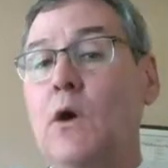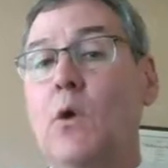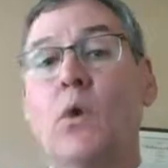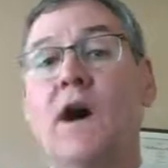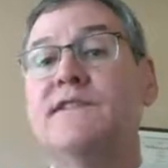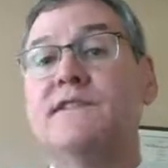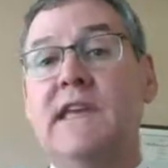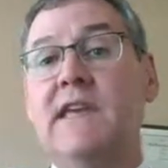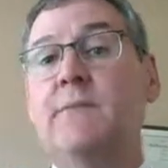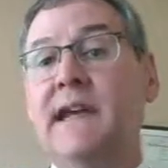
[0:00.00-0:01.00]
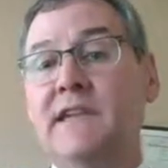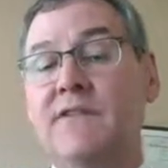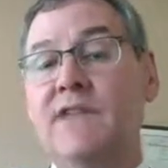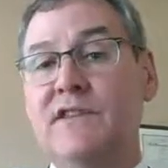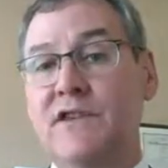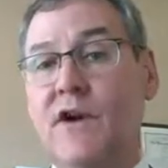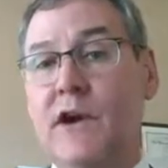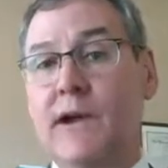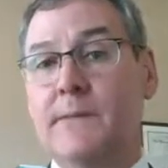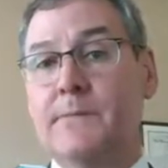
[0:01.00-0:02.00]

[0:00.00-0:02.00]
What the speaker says: what STEAM activities are.